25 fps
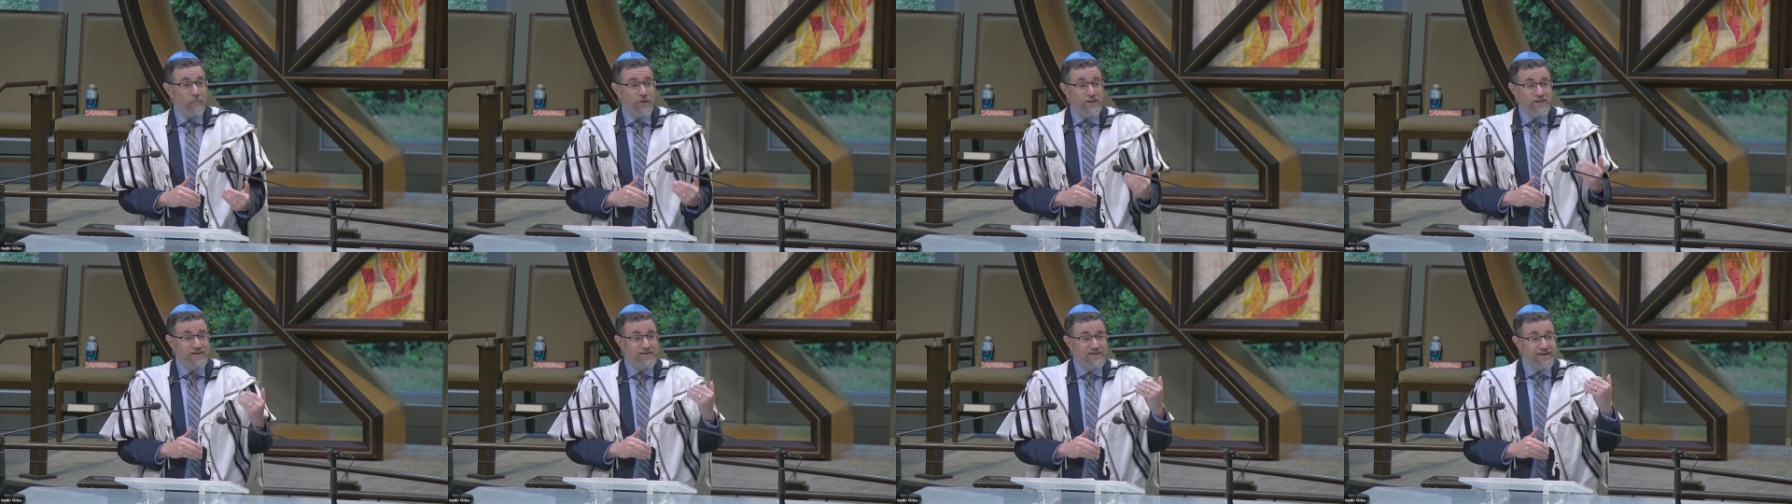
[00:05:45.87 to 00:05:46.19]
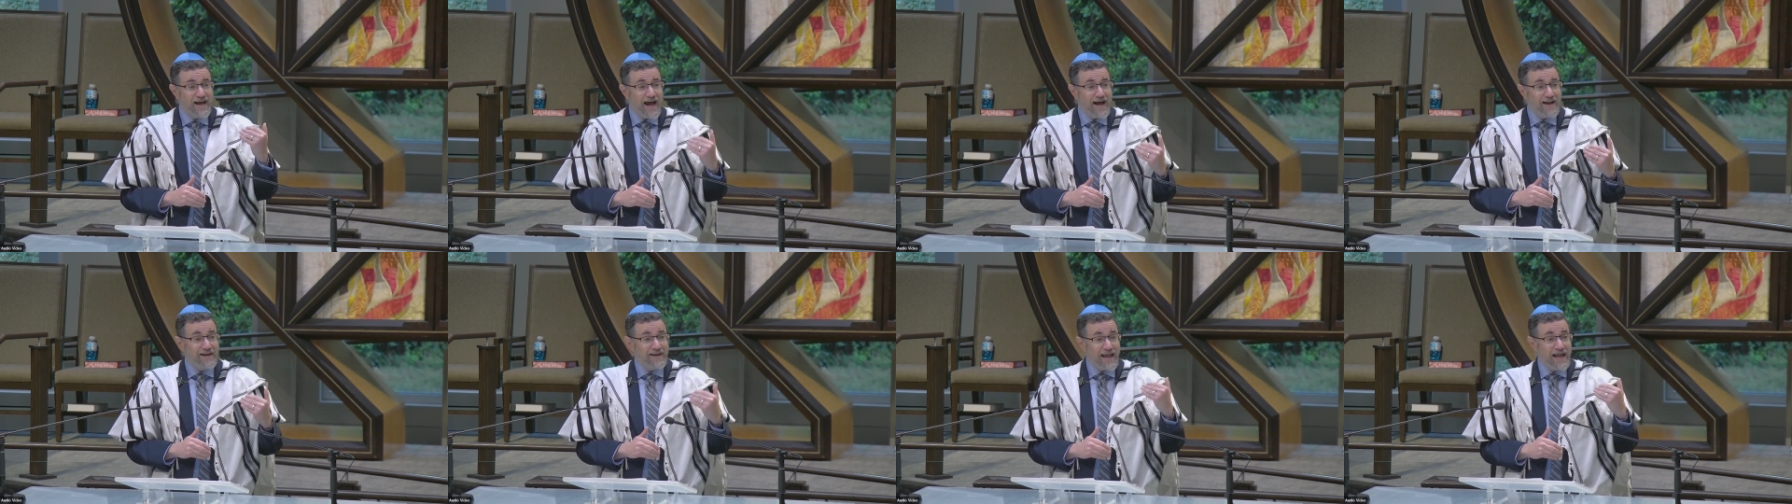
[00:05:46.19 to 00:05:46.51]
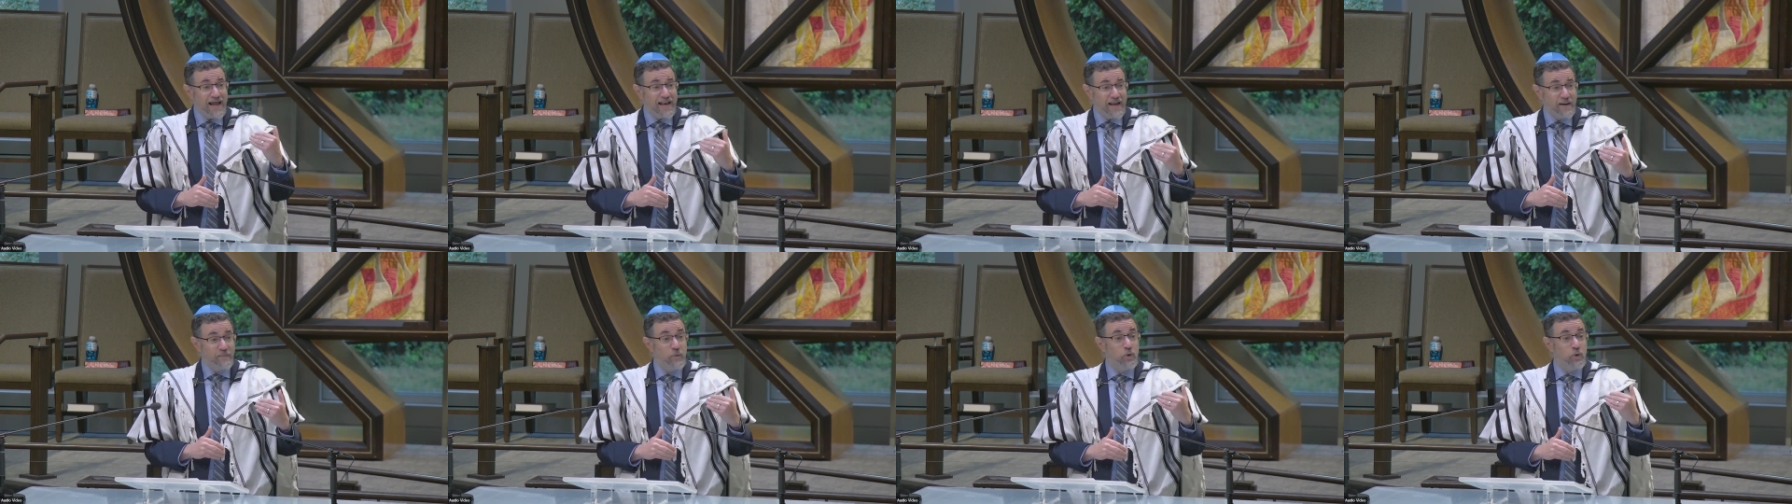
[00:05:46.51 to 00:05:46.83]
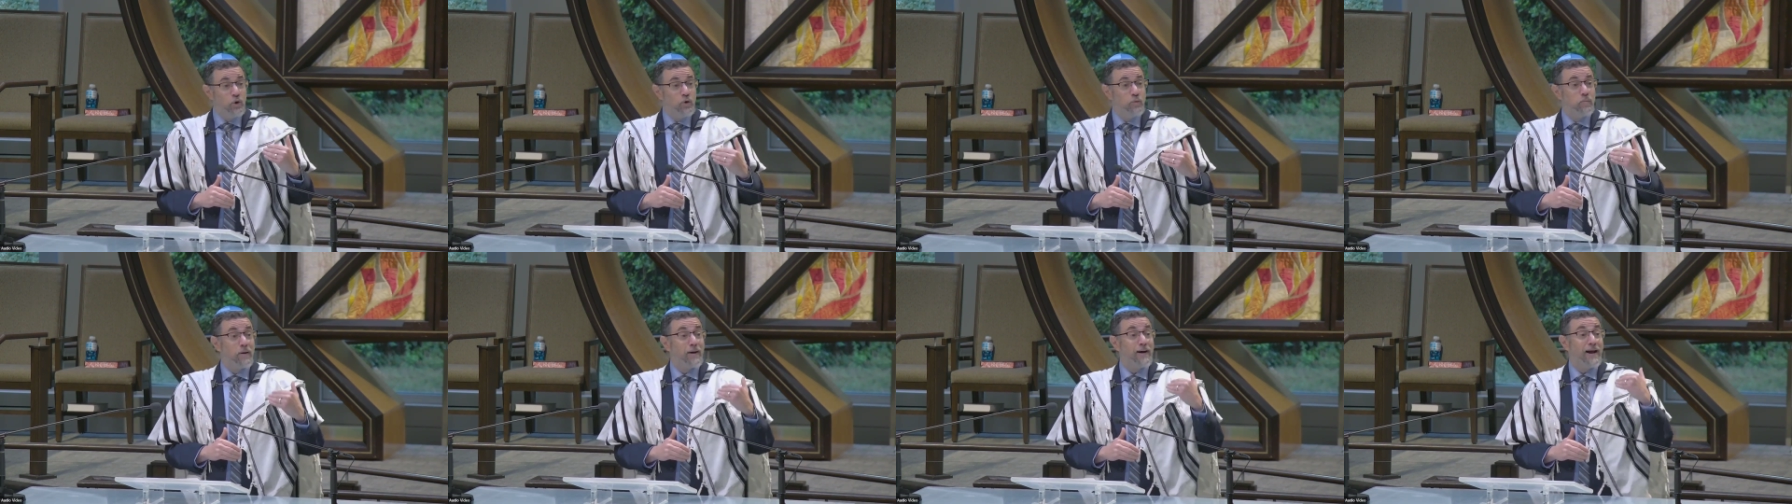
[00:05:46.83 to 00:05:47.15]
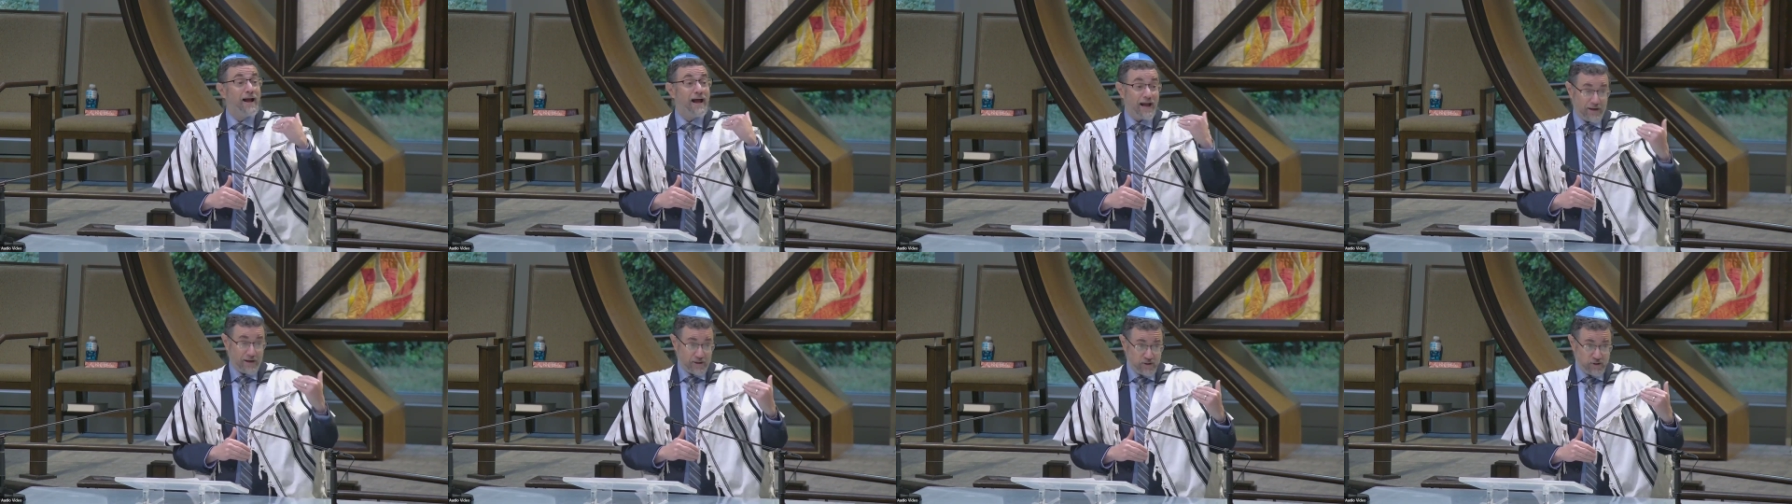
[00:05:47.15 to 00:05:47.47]
We did not get him Uber
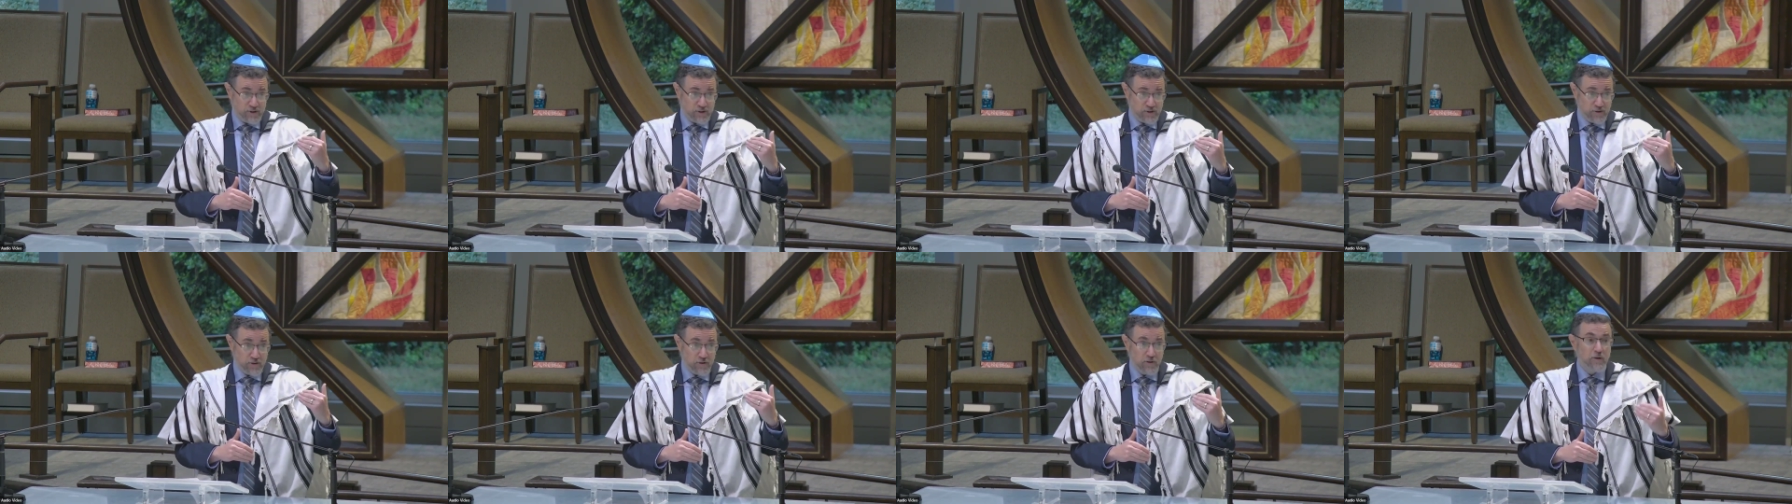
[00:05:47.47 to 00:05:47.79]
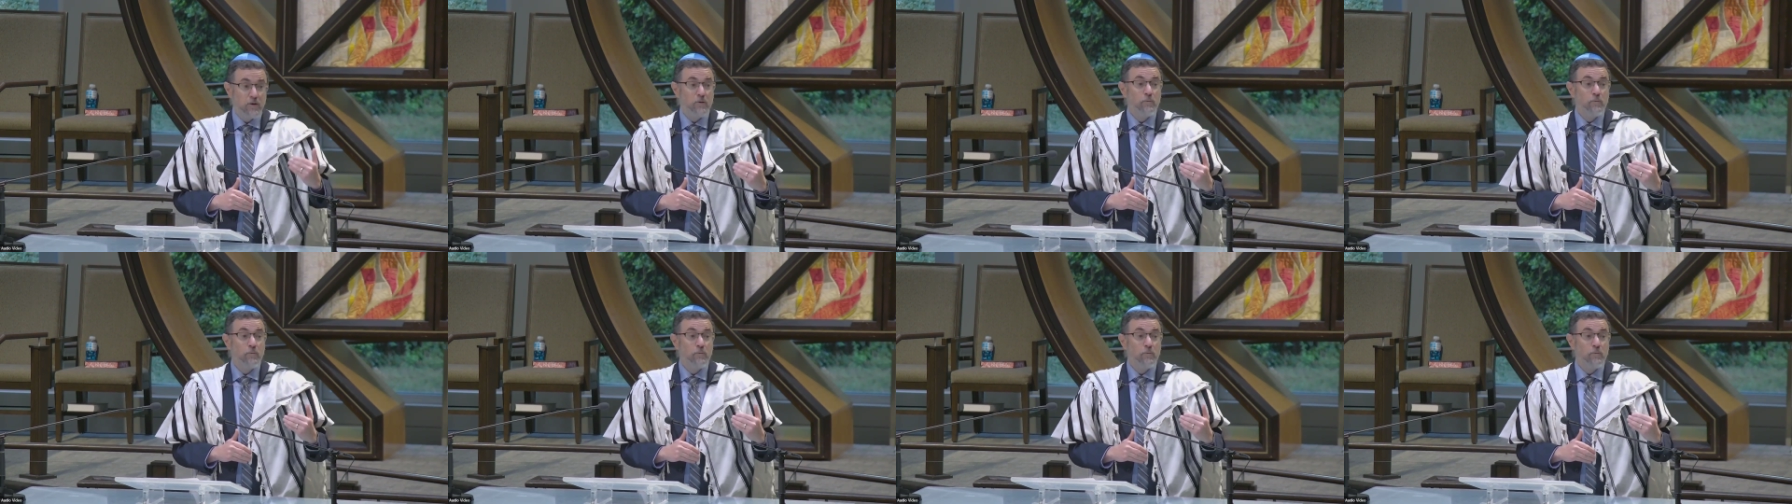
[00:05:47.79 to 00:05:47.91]
X,